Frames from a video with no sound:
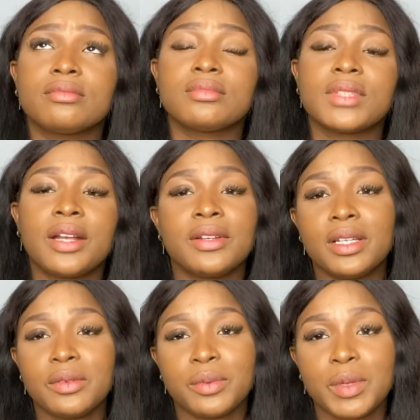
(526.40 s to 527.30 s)
I
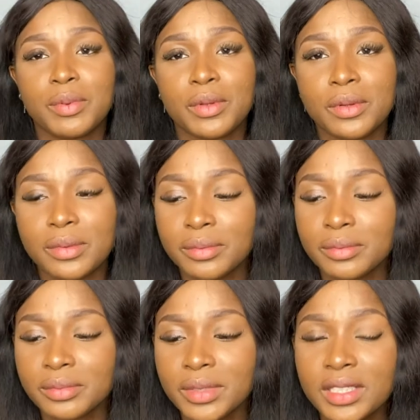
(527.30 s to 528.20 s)
relate with people,
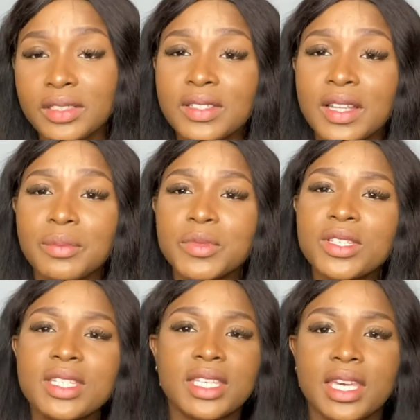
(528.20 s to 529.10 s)
it's just that I'm
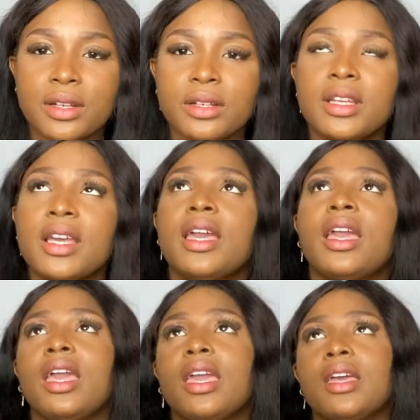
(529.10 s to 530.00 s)
just scared,
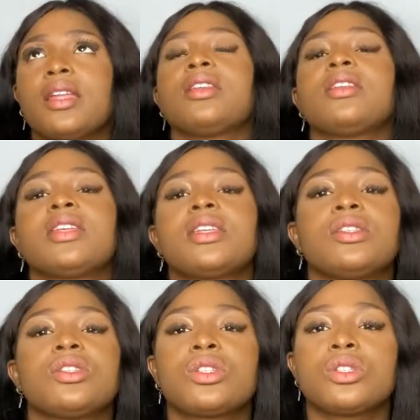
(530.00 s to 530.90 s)
and it's
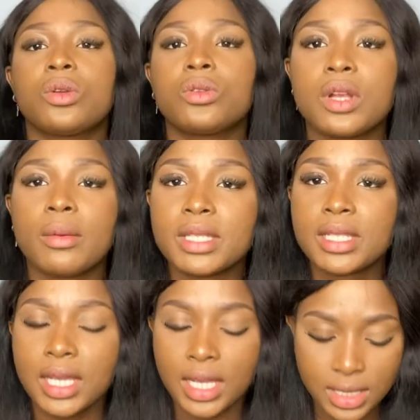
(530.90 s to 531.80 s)
so
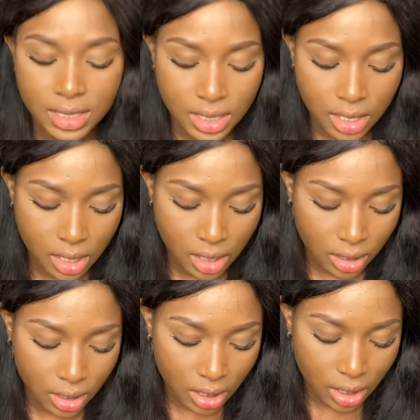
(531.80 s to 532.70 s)
traumatizing.
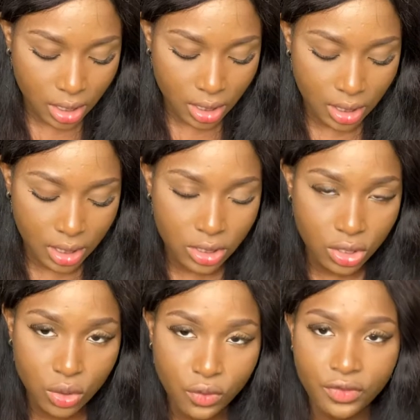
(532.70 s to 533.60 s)
It is
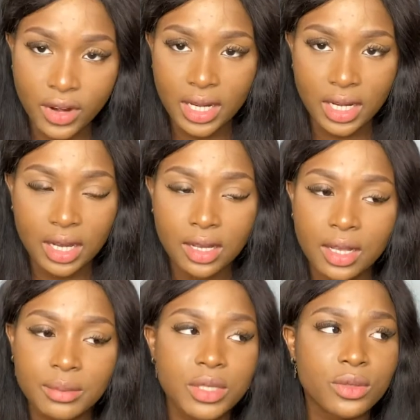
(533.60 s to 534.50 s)
so frightening.
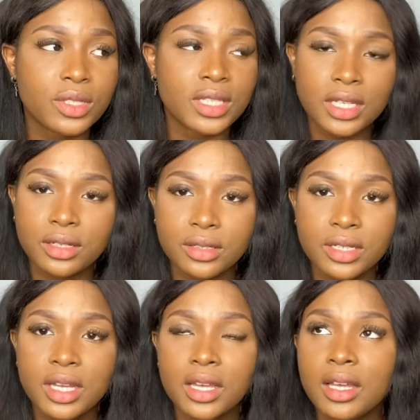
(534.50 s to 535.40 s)
I'm so scared
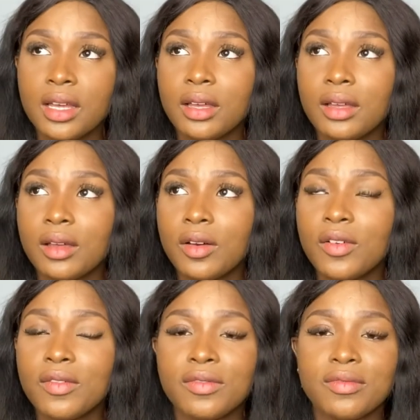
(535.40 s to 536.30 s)

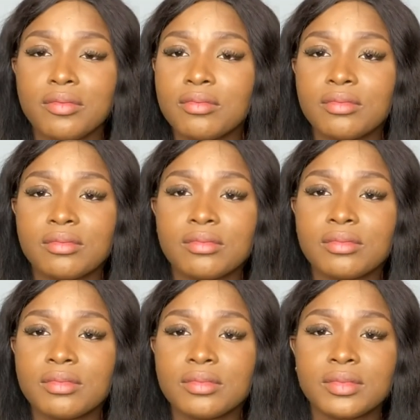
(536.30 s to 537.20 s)
of
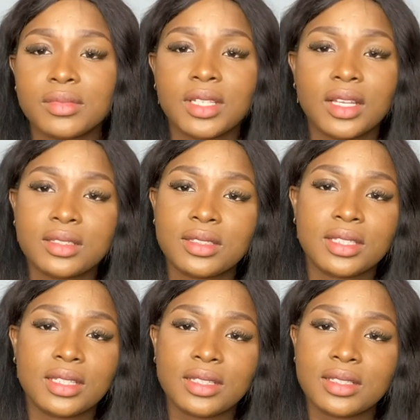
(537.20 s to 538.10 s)
a lot of
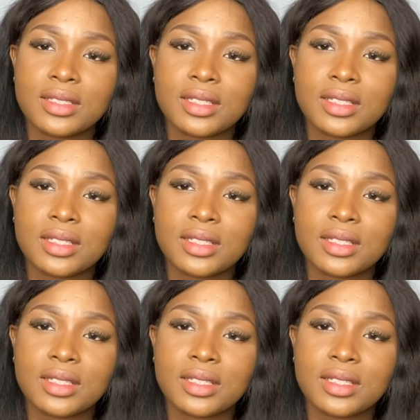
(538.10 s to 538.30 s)
things.